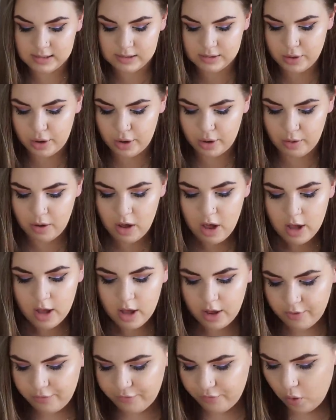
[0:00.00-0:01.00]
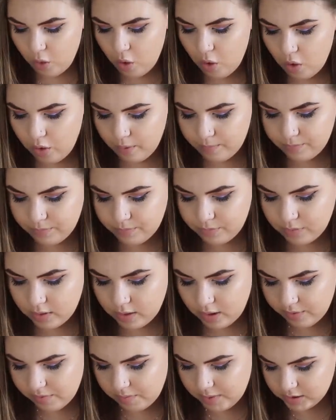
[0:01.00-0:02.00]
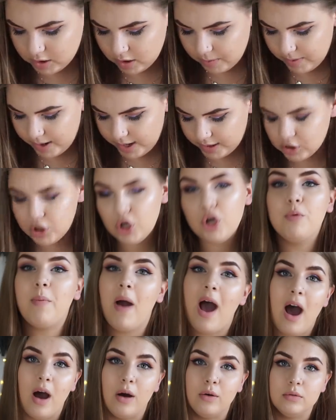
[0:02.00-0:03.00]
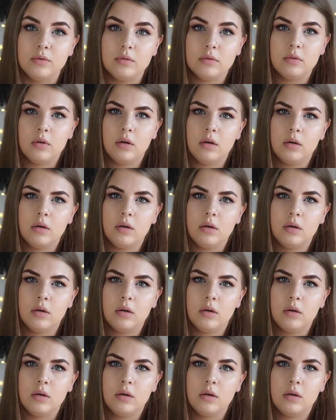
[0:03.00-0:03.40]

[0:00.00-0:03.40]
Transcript: So for, how much I paid? £2.